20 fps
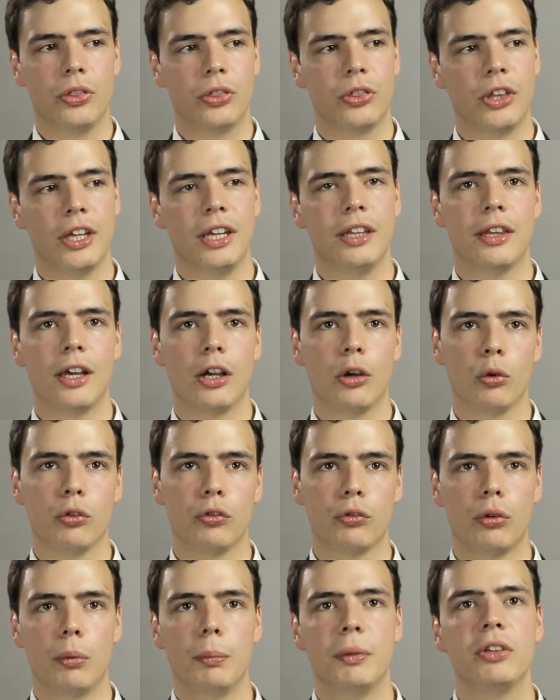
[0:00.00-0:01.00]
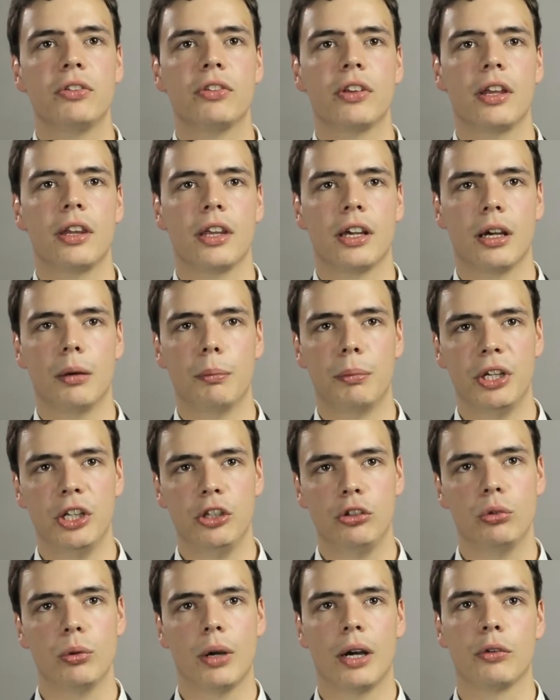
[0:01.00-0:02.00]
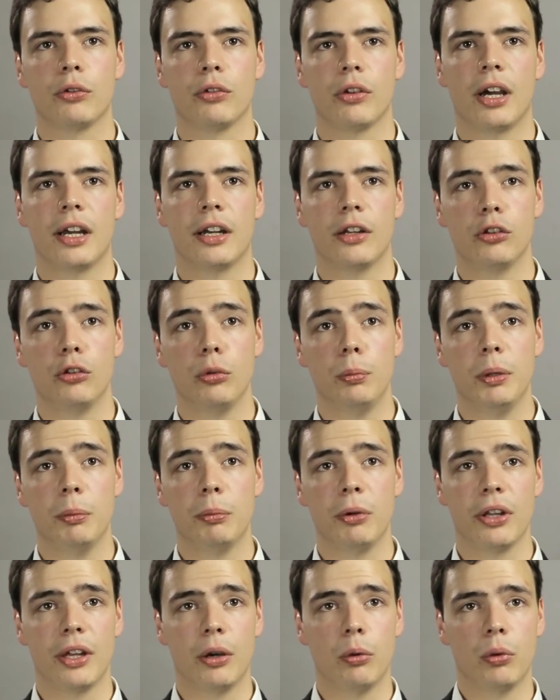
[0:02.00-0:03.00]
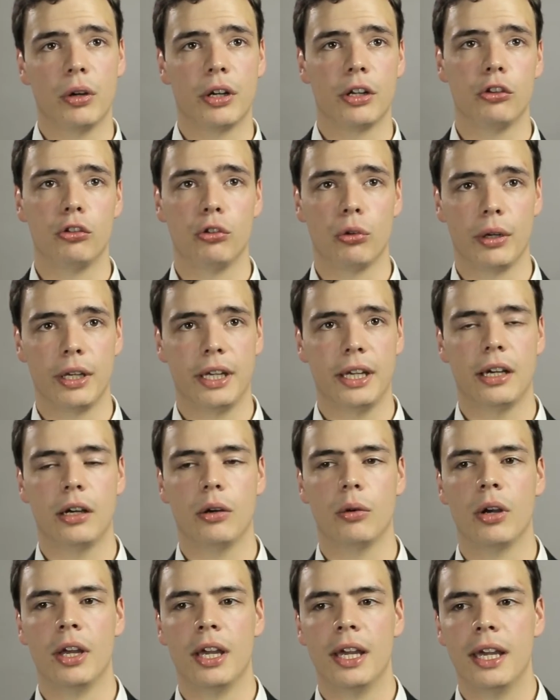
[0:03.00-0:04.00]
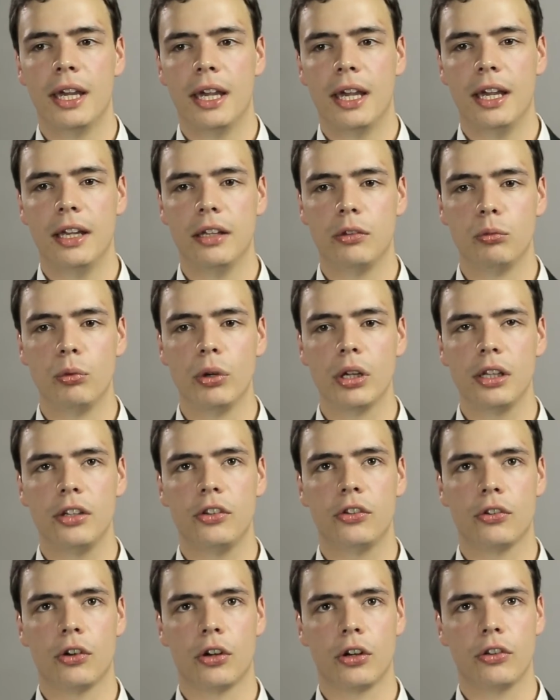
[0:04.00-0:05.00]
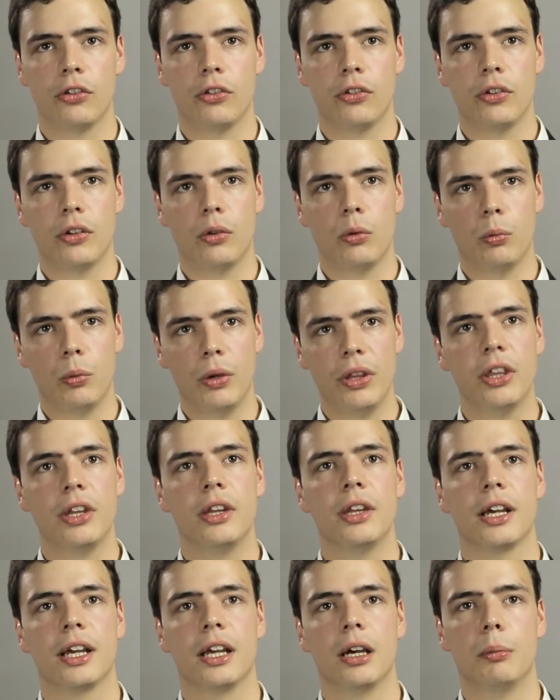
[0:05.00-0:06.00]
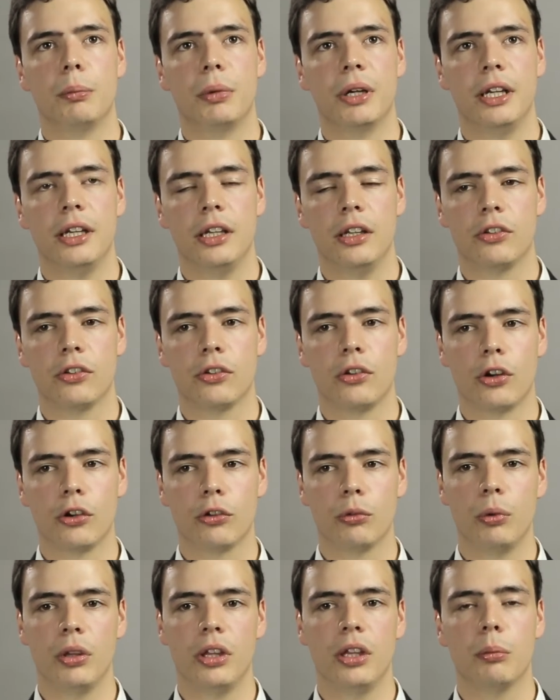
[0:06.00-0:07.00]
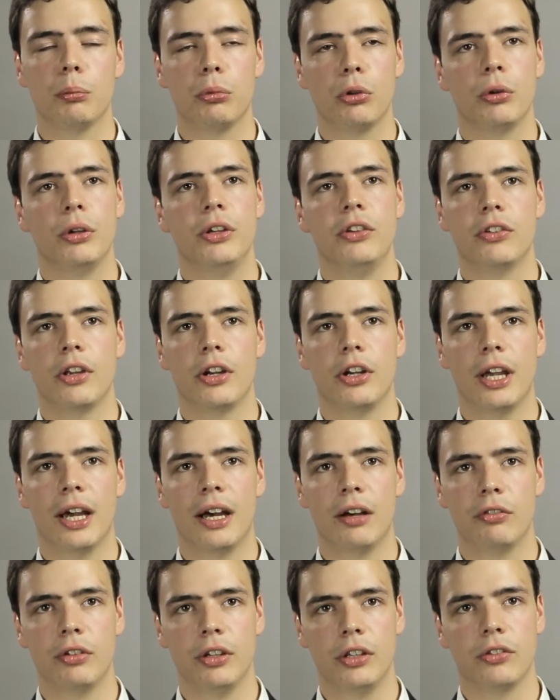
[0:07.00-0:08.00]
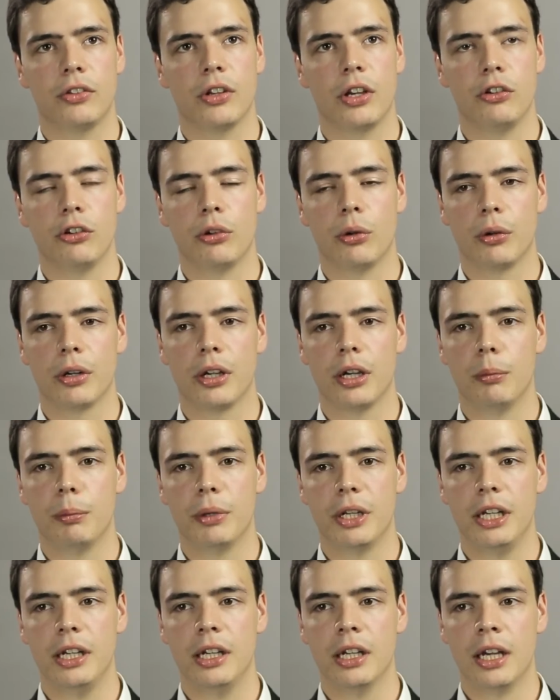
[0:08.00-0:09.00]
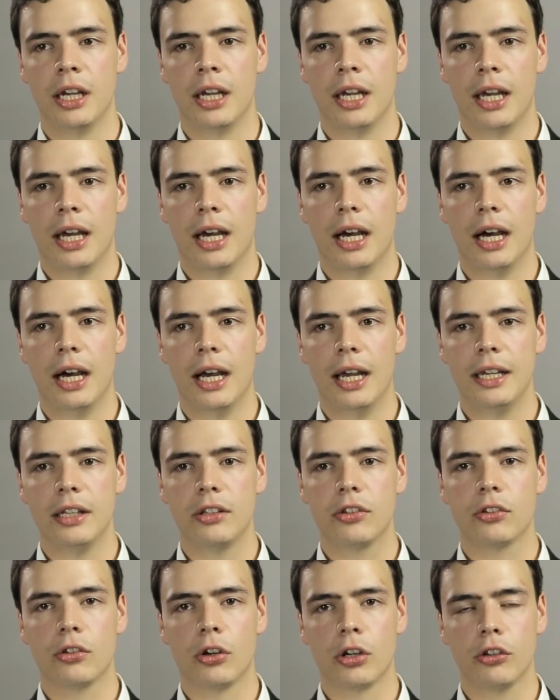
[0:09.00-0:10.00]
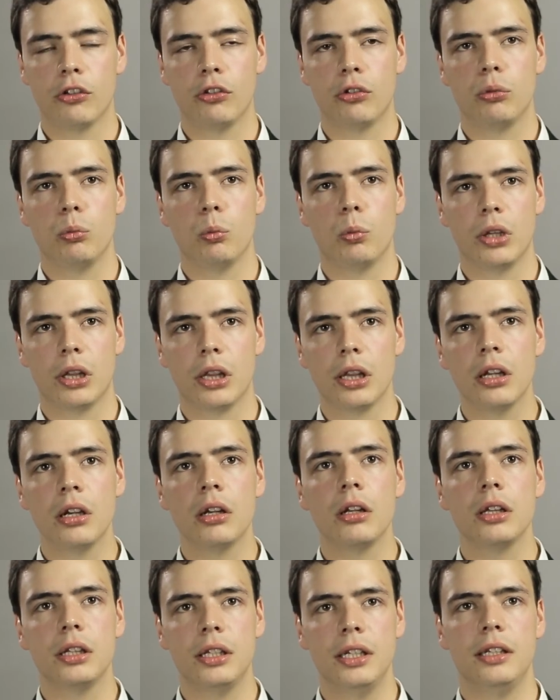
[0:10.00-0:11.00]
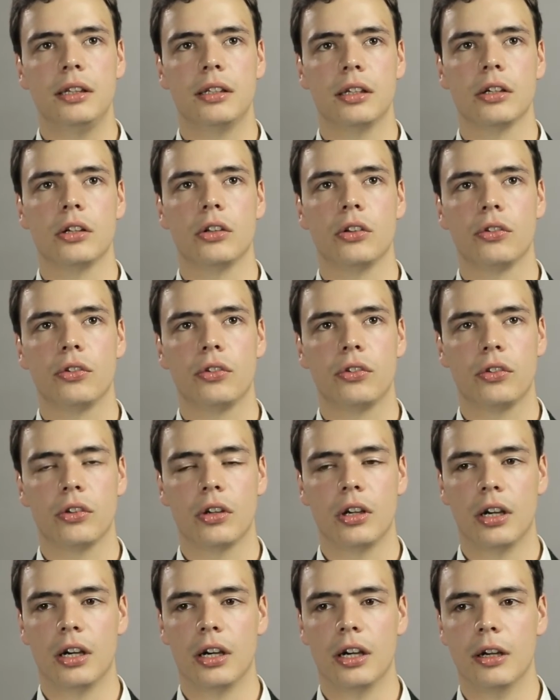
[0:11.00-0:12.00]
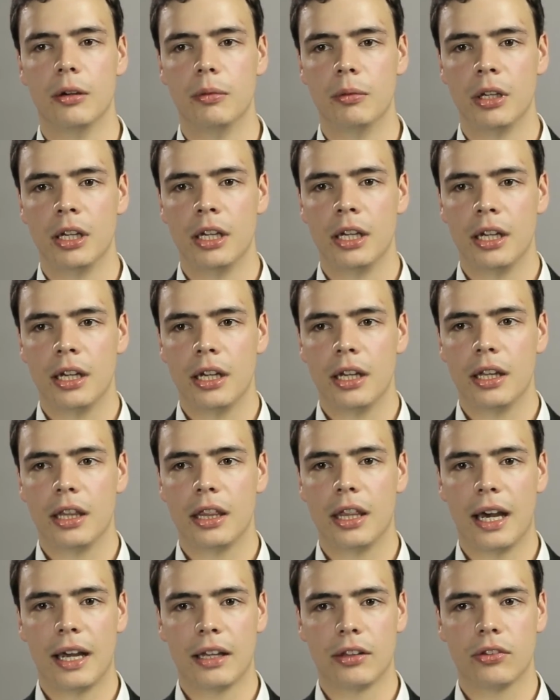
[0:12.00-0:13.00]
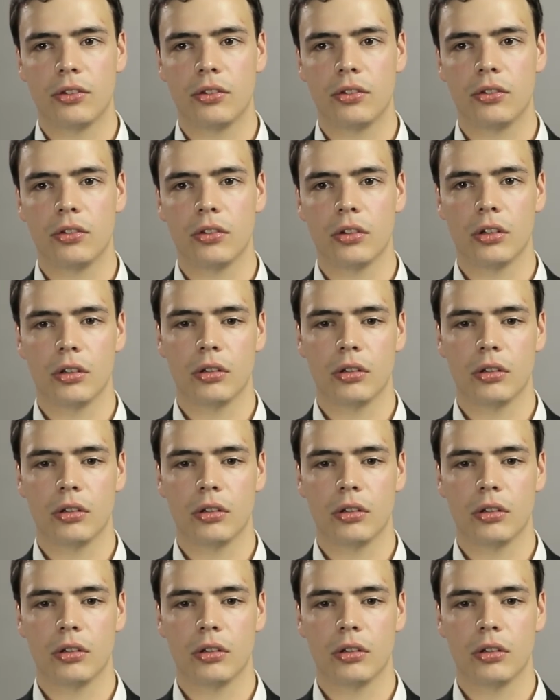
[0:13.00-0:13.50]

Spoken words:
thing that goes from inside the company to outside and to people that want to join now. It really starts within the company. It starts with the employees that you have inside your own company. It starts with little details that